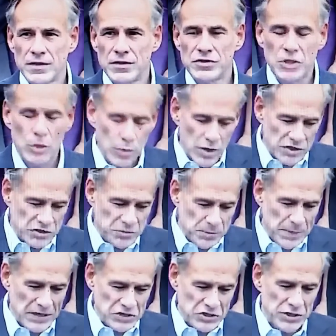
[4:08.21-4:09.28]
So
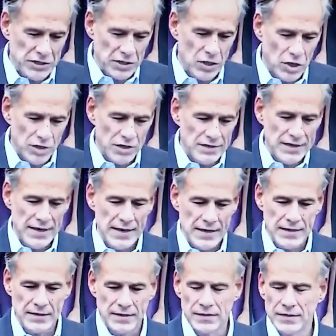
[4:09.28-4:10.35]
especially on a
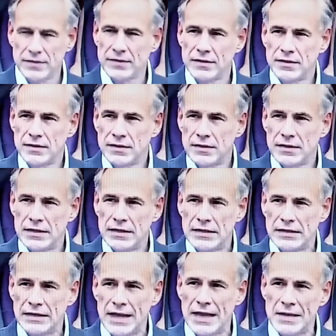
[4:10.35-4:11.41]
day
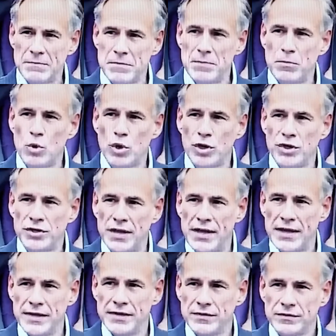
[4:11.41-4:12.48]
like Memorial Day,